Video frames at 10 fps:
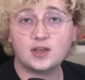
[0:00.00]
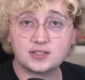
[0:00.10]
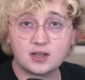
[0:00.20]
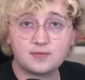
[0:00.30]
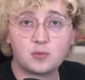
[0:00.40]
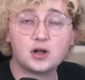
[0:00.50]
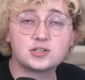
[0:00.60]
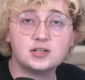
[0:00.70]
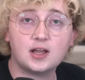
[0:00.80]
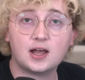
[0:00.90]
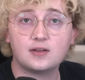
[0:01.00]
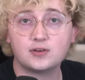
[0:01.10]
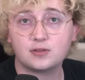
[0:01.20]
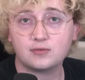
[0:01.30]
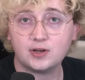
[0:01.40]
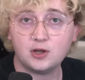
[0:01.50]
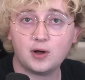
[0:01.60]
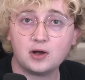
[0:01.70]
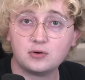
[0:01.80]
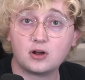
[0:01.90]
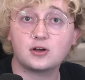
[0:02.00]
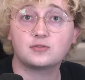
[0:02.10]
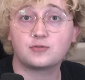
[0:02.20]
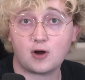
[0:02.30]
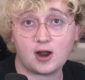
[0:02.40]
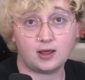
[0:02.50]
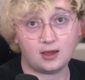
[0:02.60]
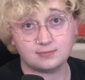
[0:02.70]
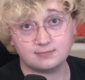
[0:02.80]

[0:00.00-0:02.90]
Thanks again for watching. I'll have another video out on Friday.